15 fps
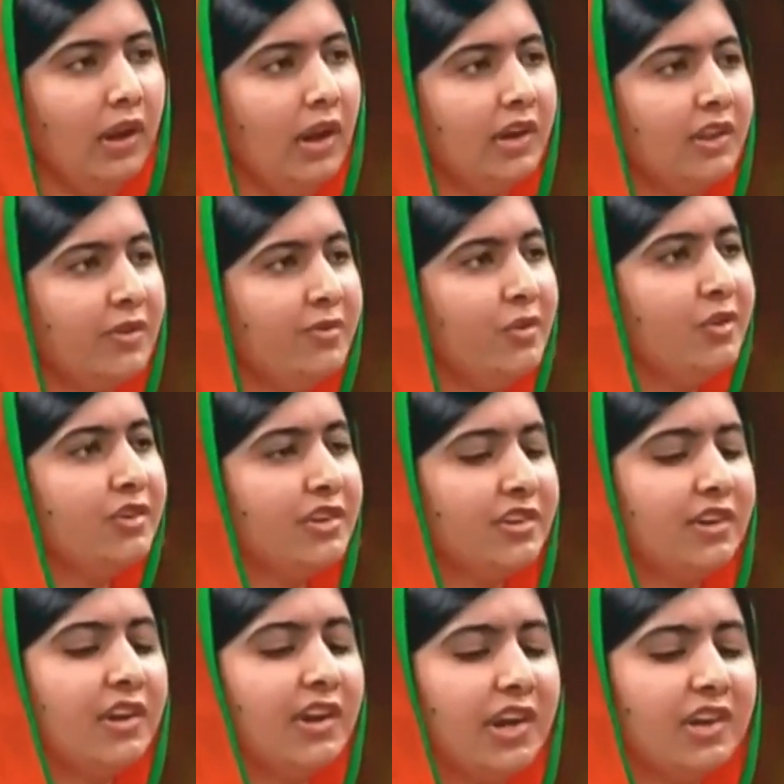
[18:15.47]
Let the future
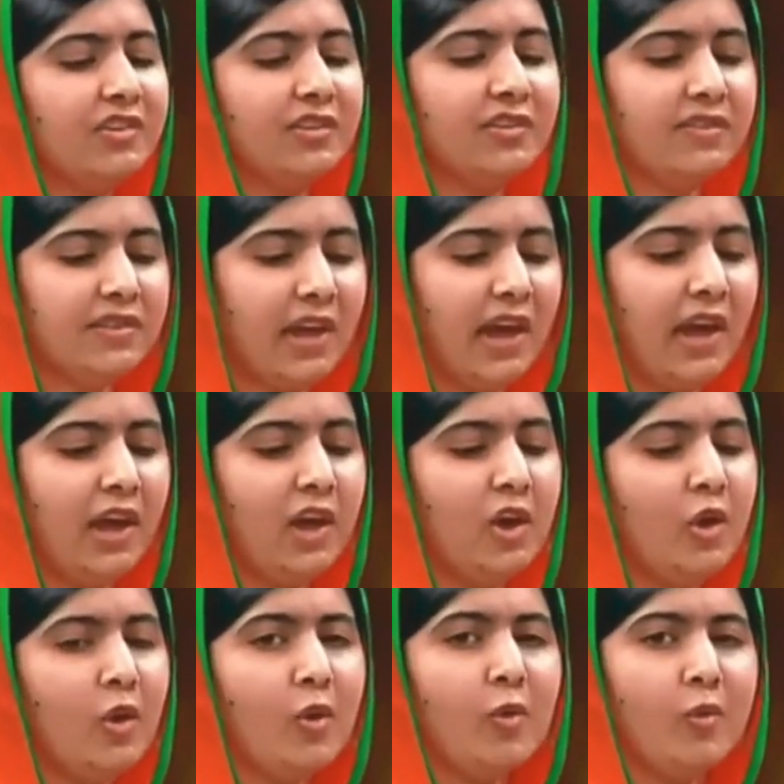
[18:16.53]
generations
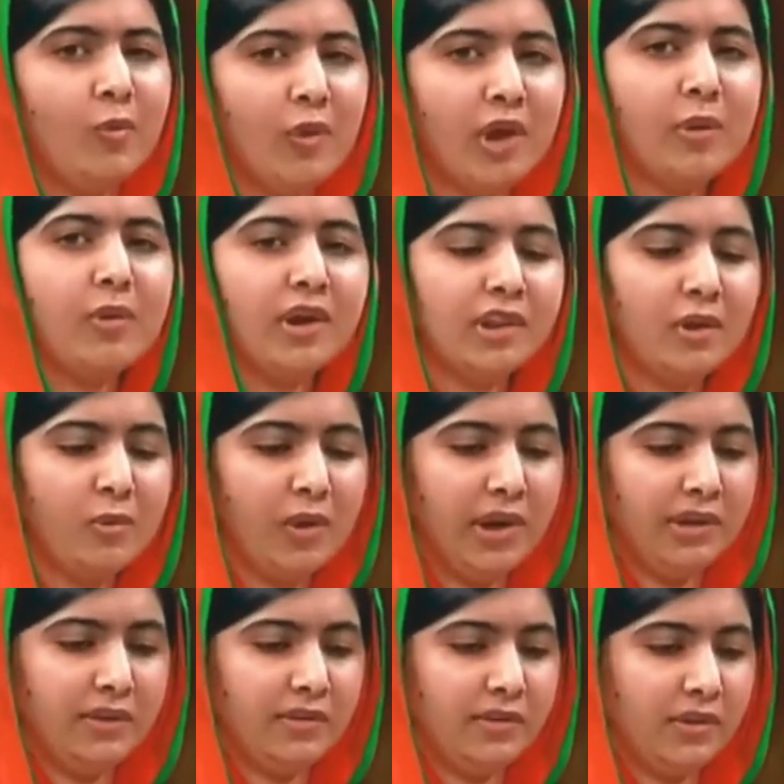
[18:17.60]
say, we were the
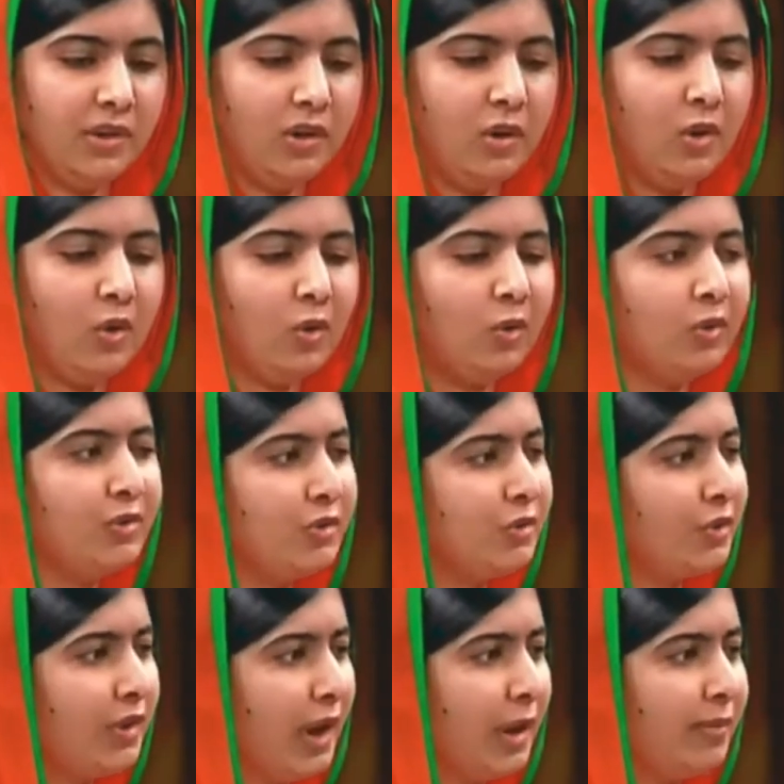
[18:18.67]
ones who
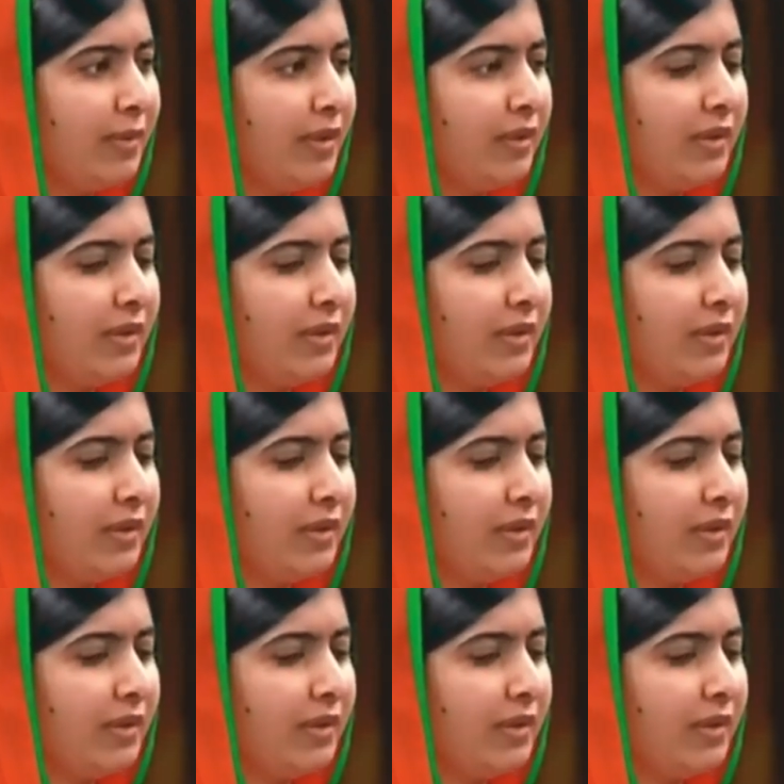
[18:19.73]
stood up.